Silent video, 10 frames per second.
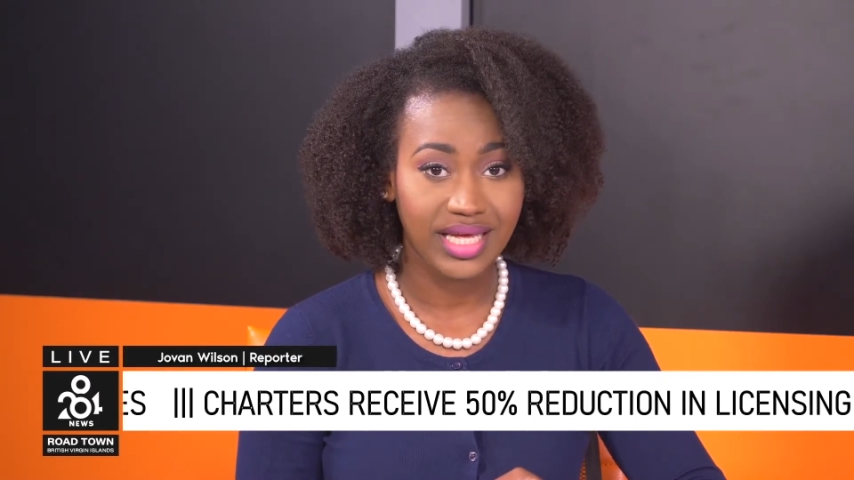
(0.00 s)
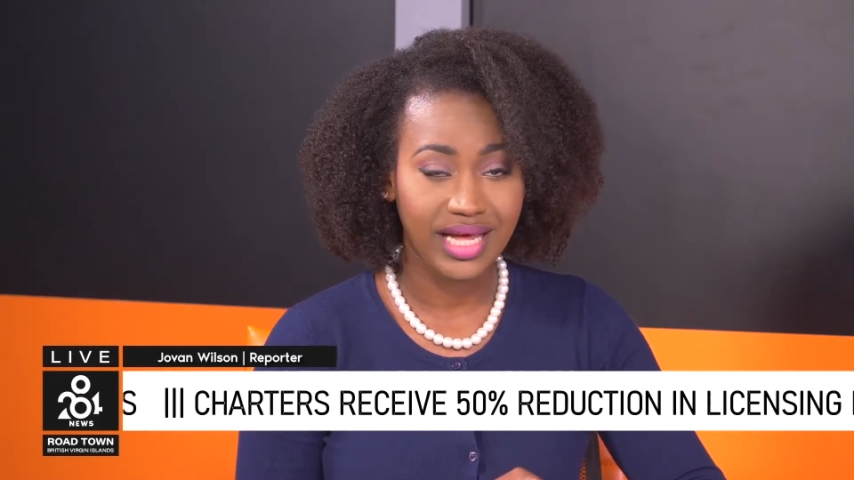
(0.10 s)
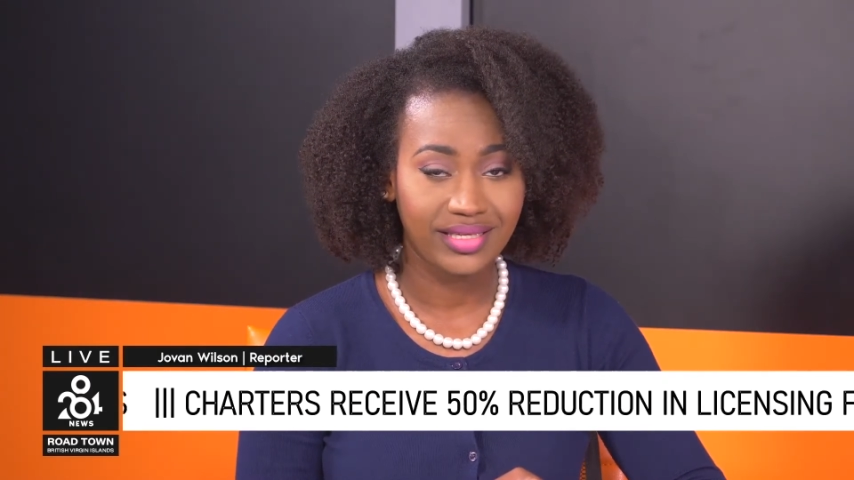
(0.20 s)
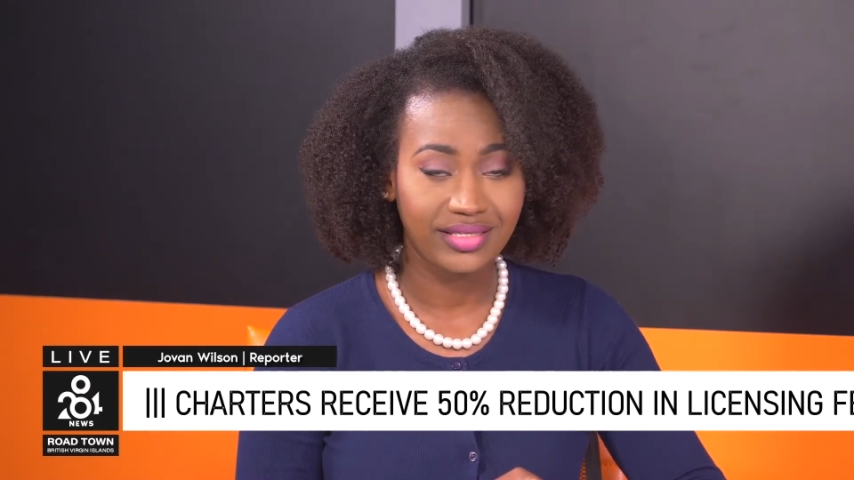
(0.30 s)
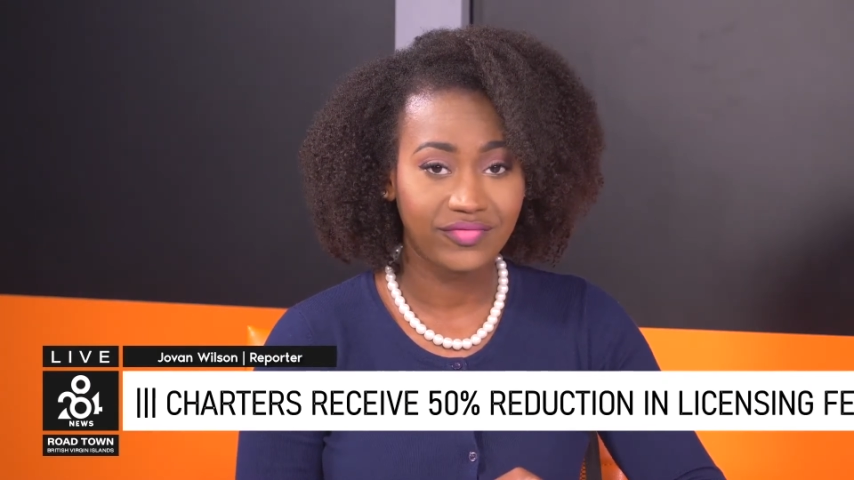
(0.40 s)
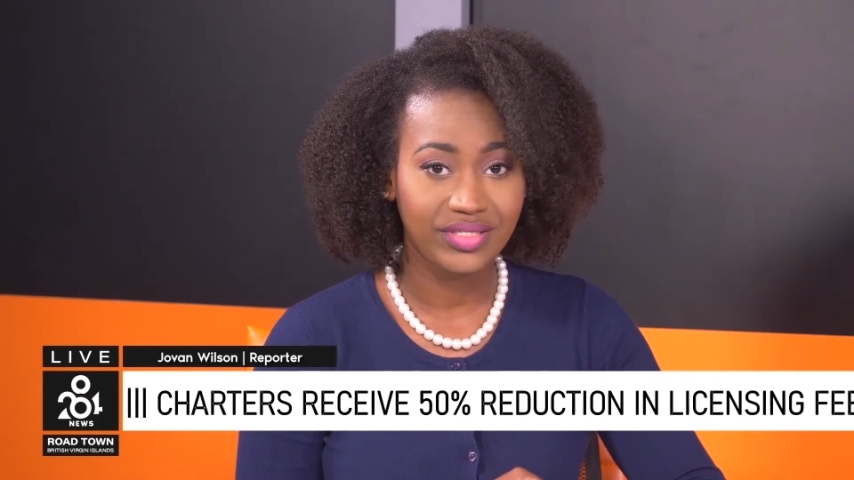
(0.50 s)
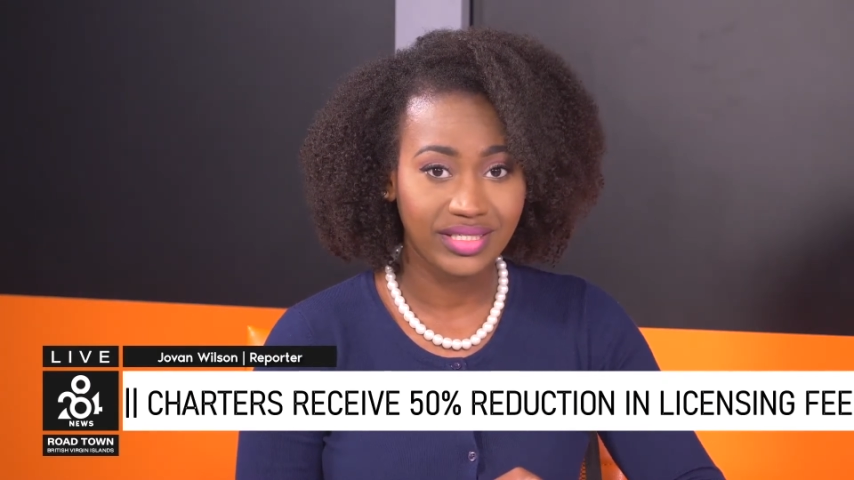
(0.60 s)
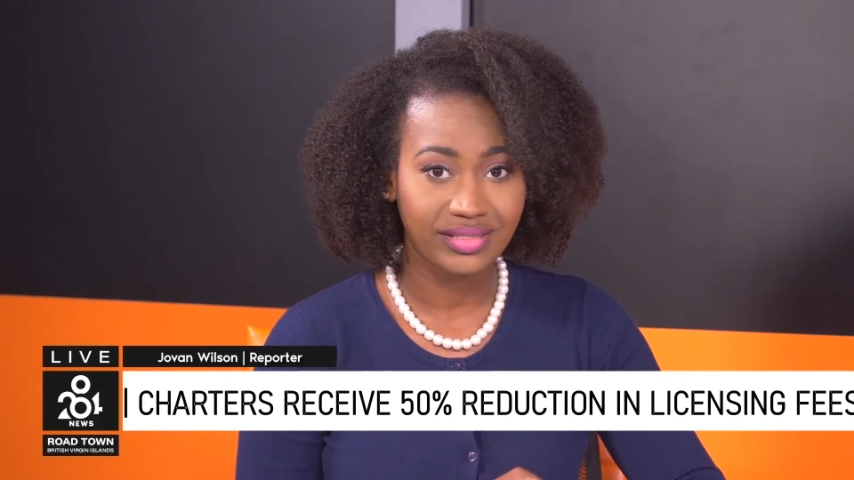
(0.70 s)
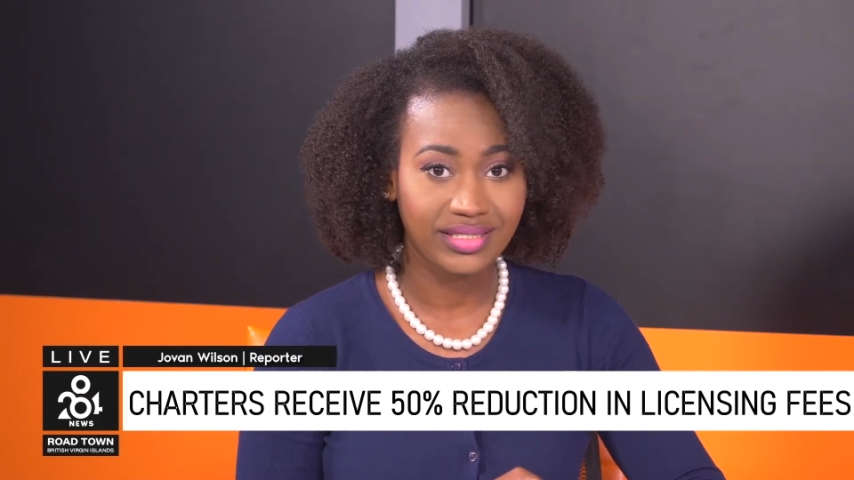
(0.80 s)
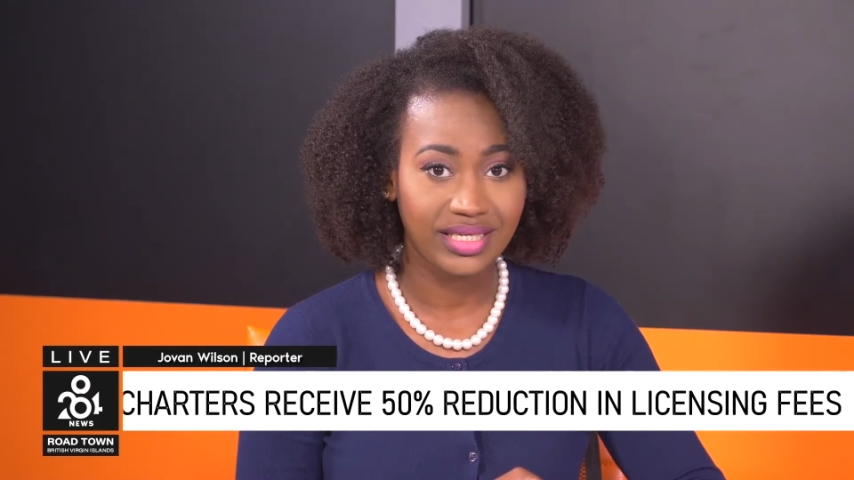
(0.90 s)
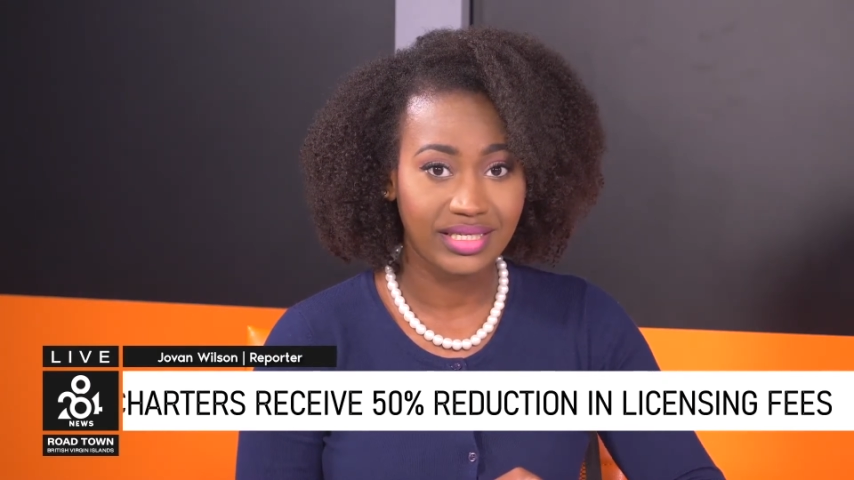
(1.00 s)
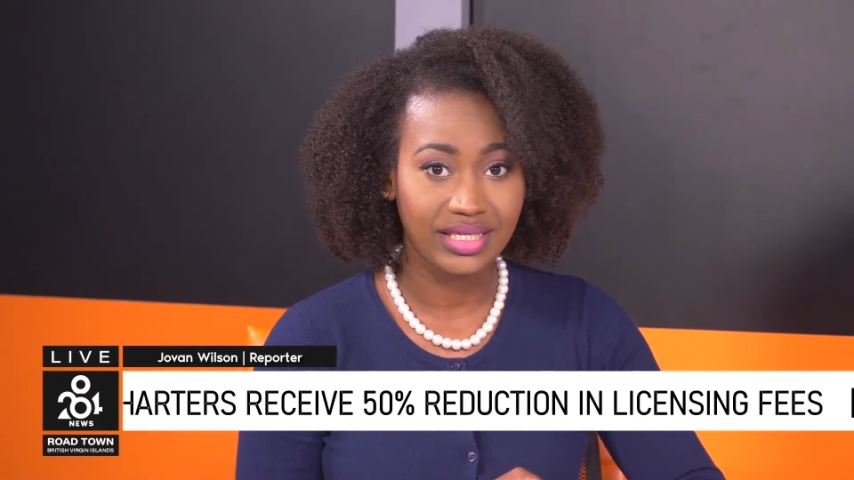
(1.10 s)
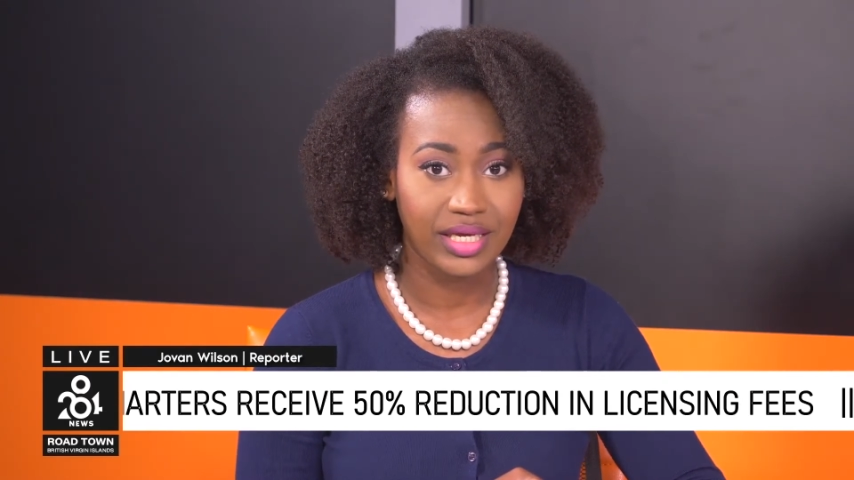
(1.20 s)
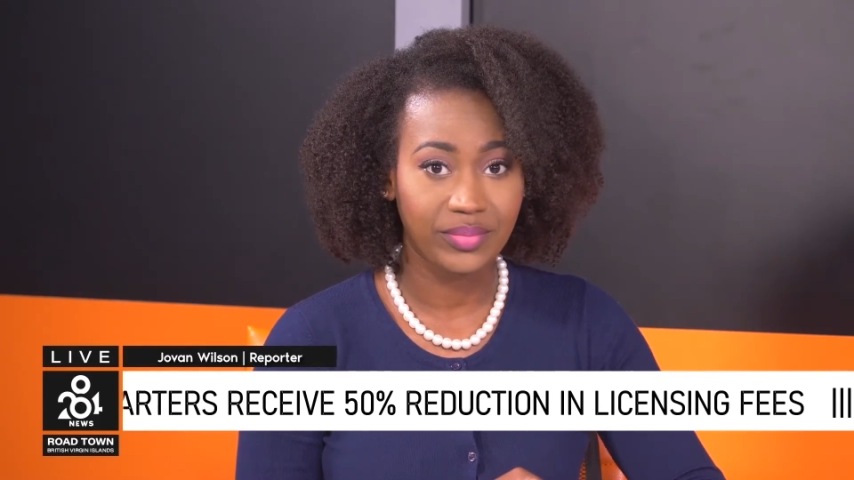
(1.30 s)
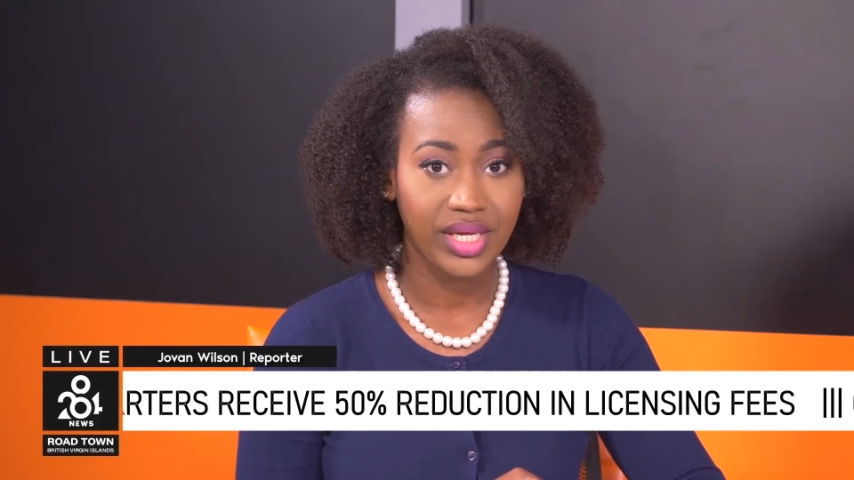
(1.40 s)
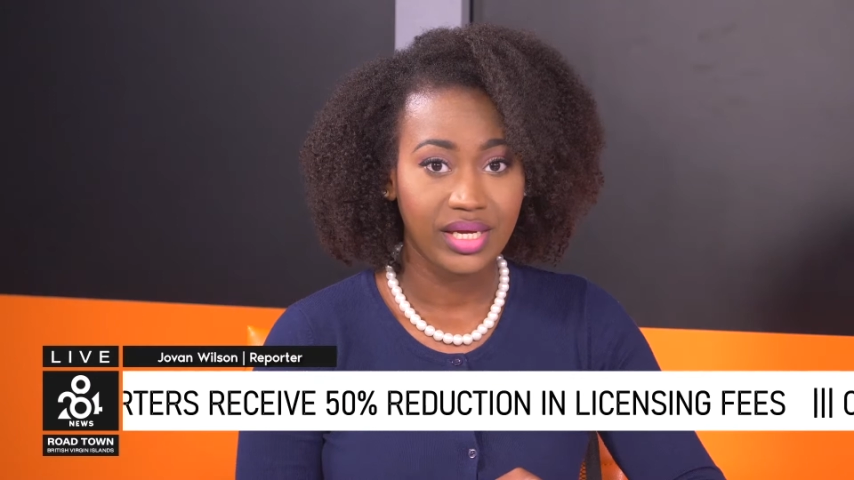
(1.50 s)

and facilitating